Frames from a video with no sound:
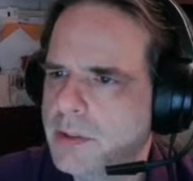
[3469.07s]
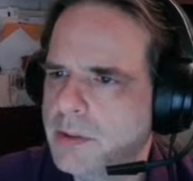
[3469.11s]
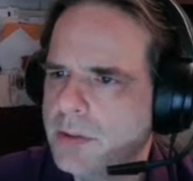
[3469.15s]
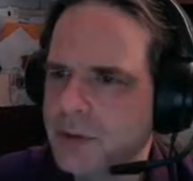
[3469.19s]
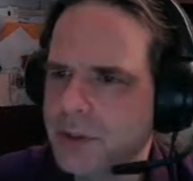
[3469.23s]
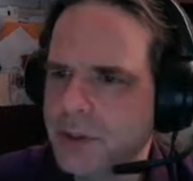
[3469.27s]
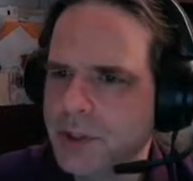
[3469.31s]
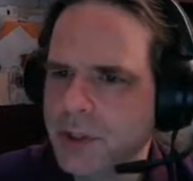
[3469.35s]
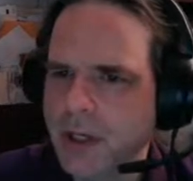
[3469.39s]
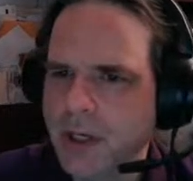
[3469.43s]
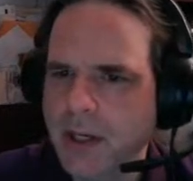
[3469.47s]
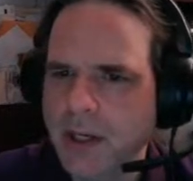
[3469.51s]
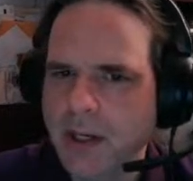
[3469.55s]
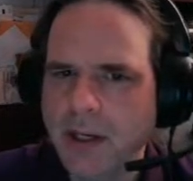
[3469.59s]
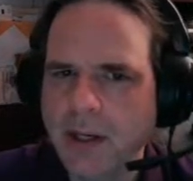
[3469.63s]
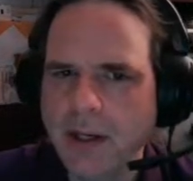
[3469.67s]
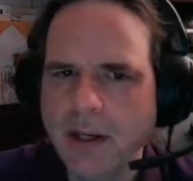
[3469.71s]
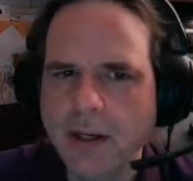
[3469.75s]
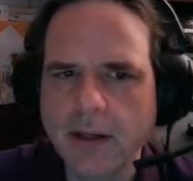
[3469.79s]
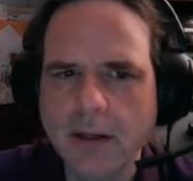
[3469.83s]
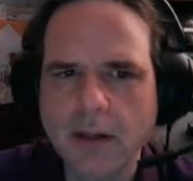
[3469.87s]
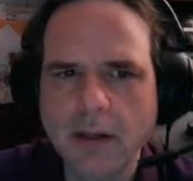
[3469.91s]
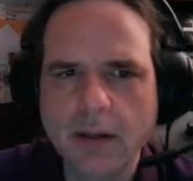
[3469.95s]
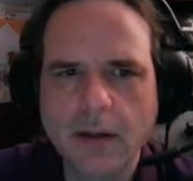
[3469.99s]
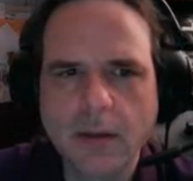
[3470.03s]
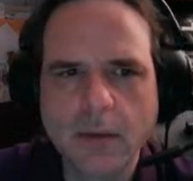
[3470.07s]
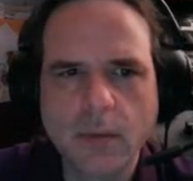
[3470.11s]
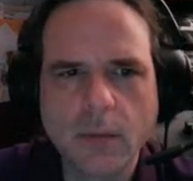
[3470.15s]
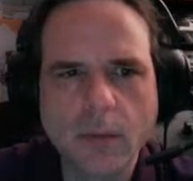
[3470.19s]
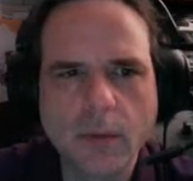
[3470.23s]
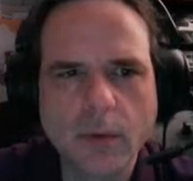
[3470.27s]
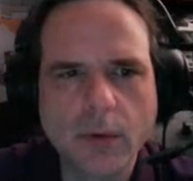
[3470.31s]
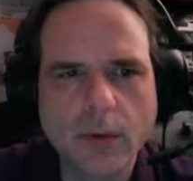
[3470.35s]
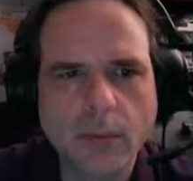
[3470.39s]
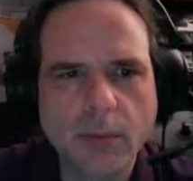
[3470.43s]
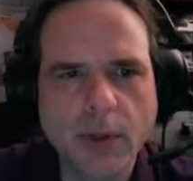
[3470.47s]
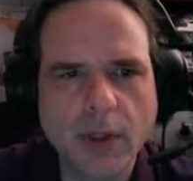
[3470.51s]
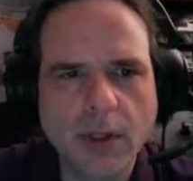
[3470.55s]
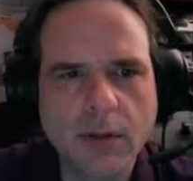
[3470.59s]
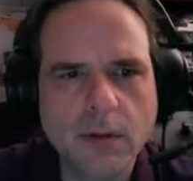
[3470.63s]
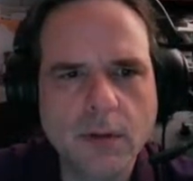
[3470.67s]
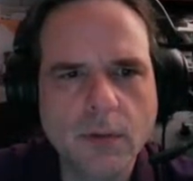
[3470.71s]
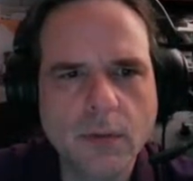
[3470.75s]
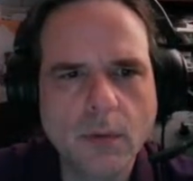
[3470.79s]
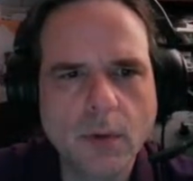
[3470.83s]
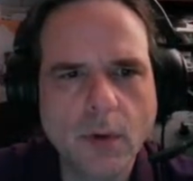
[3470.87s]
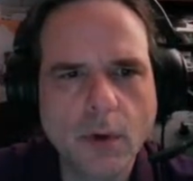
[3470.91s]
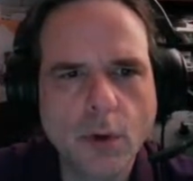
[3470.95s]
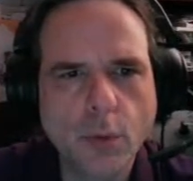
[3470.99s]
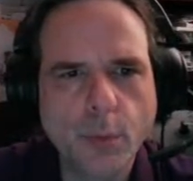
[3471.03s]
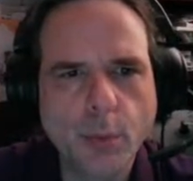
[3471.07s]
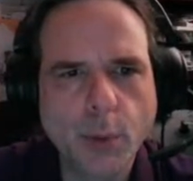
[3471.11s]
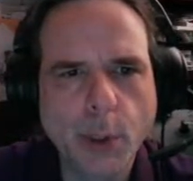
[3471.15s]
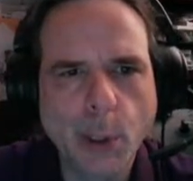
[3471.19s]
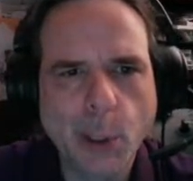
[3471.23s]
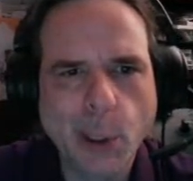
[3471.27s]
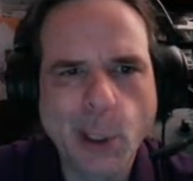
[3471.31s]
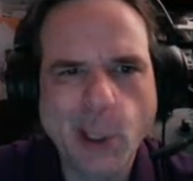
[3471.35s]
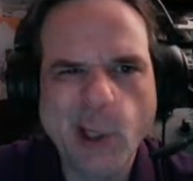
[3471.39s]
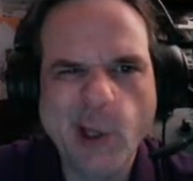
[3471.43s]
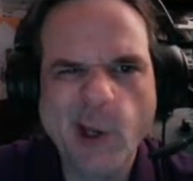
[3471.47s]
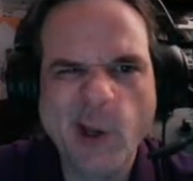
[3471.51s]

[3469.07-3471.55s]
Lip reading: check would be to open it